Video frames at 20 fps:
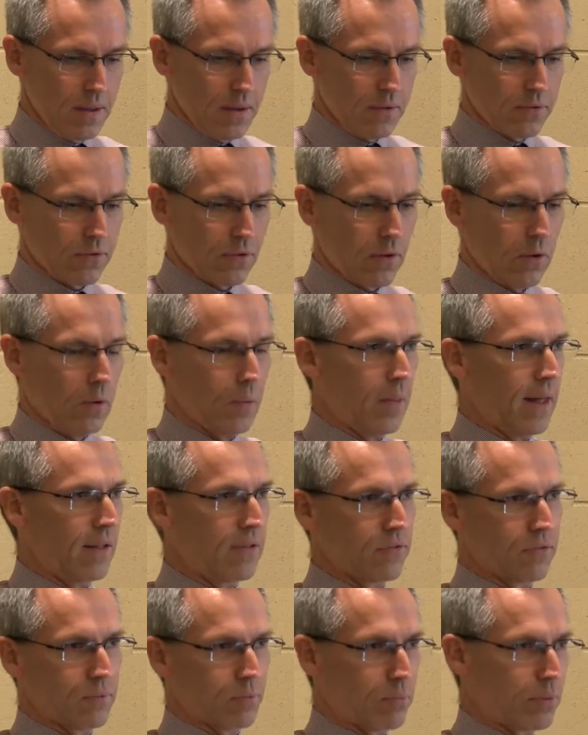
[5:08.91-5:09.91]
So
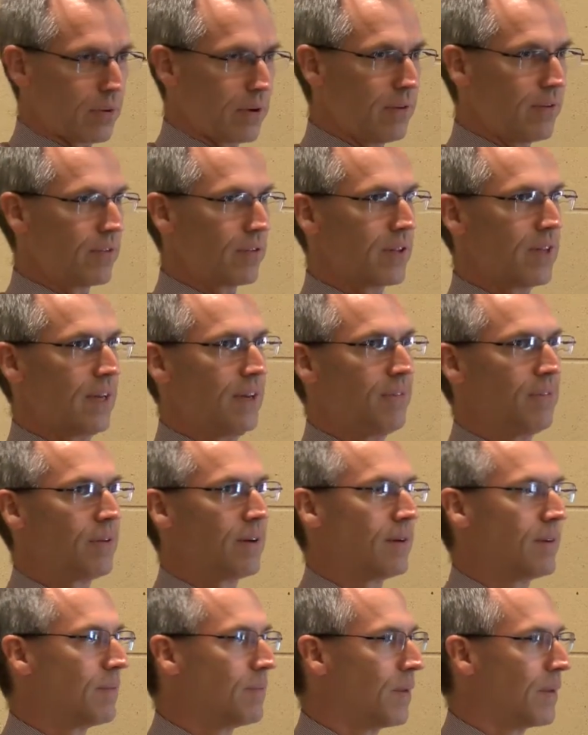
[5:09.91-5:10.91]
that's briefly
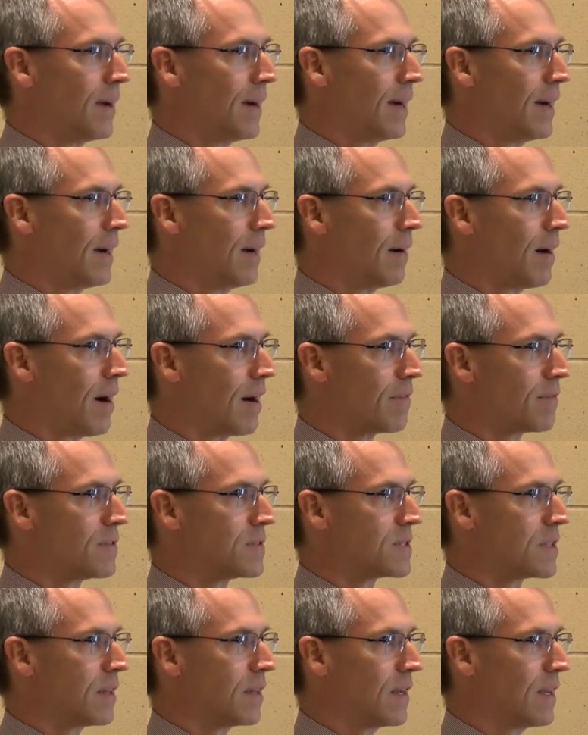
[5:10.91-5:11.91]
our
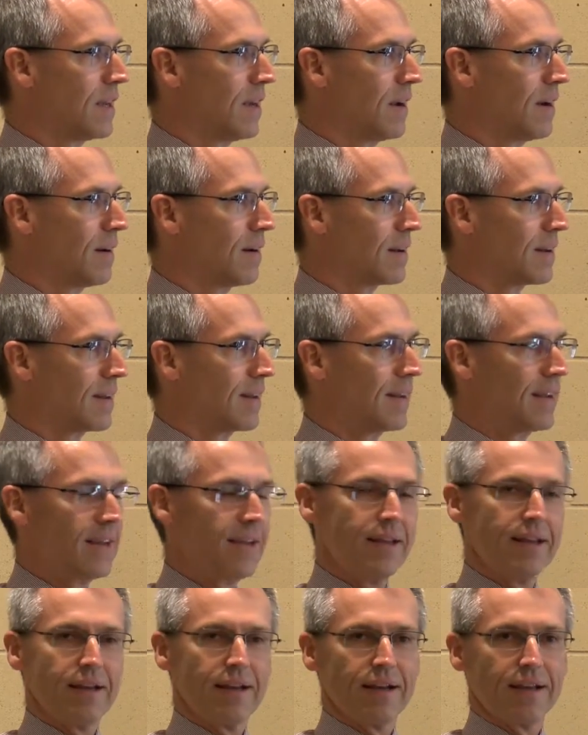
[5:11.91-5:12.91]
facility here. And
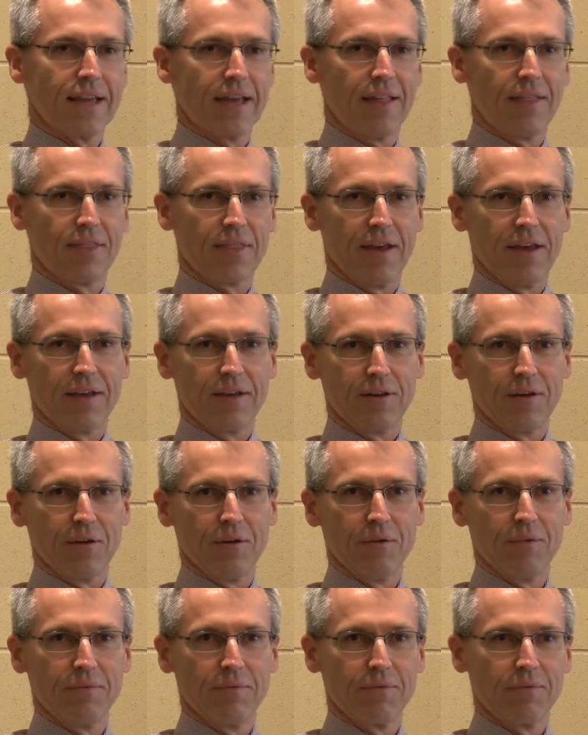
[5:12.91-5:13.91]
again, thank
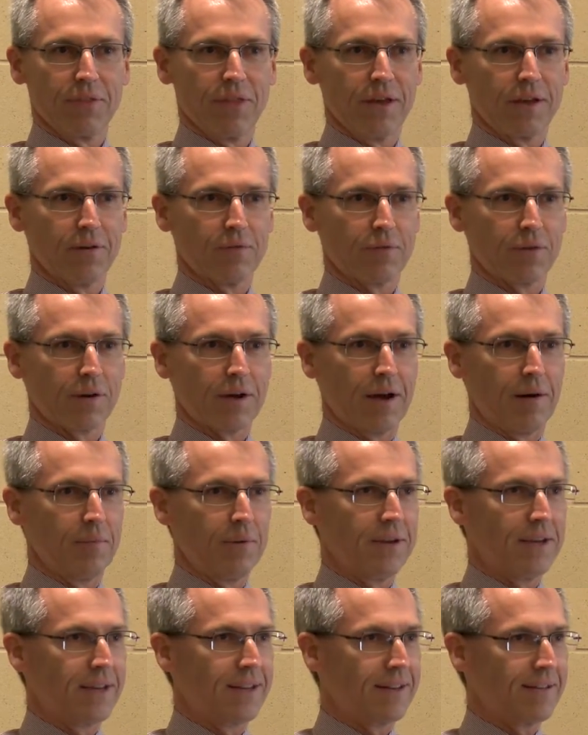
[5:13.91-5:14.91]
you for
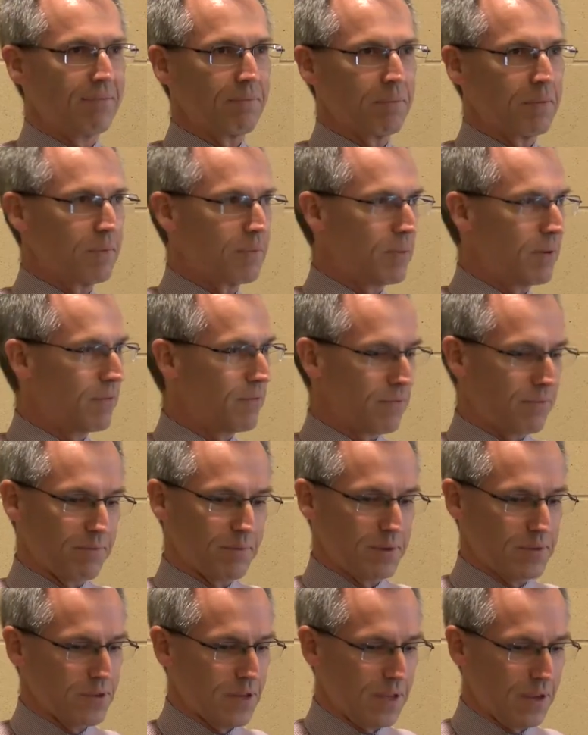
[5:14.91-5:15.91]
coming. And if
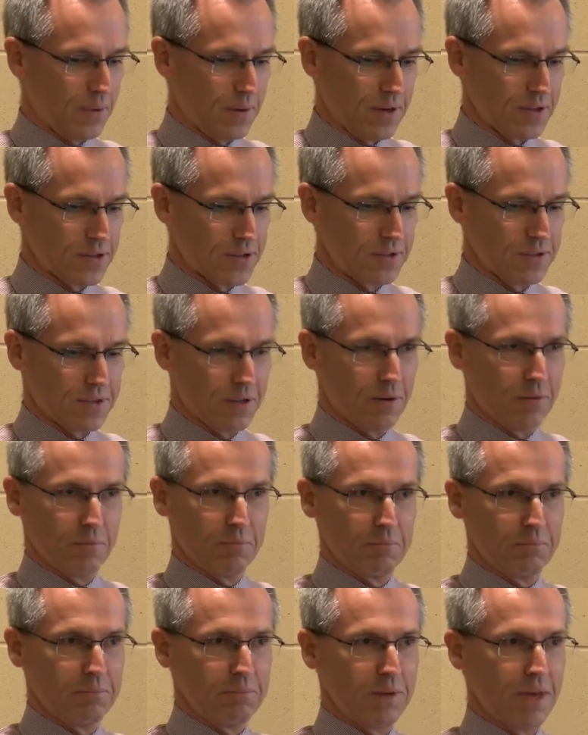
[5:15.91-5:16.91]
there's any questions, I'll
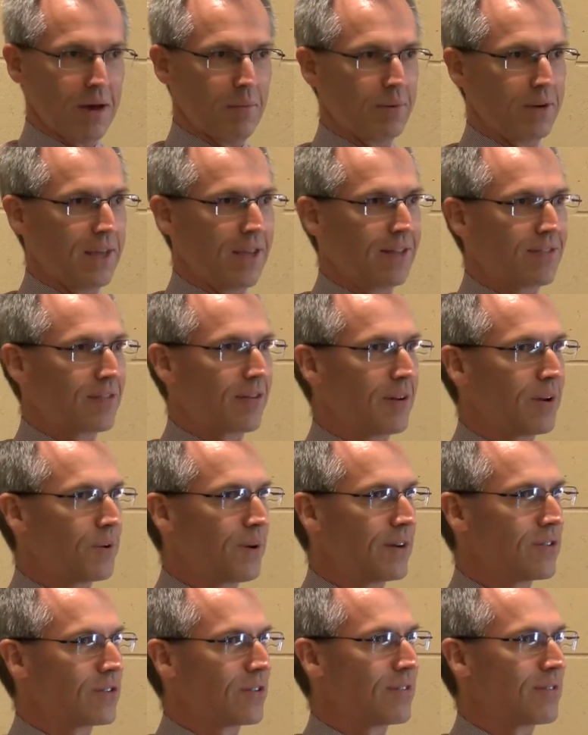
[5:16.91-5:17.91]
be happy to answer any
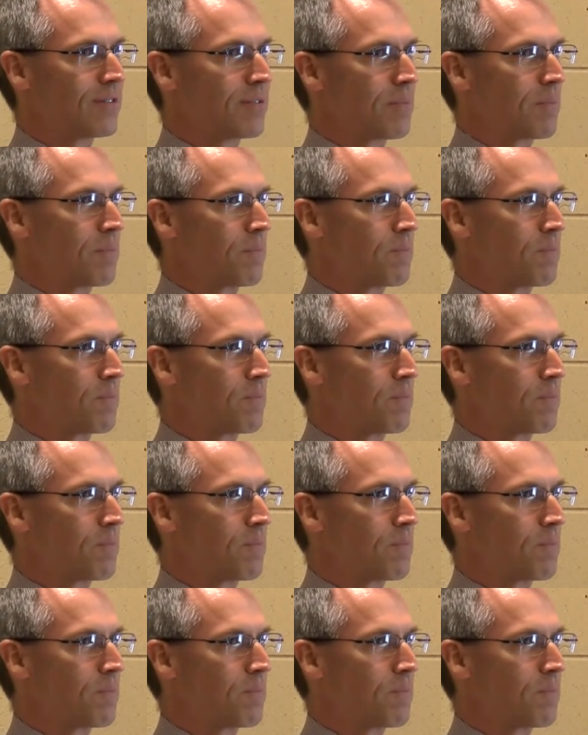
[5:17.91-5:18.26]
questions.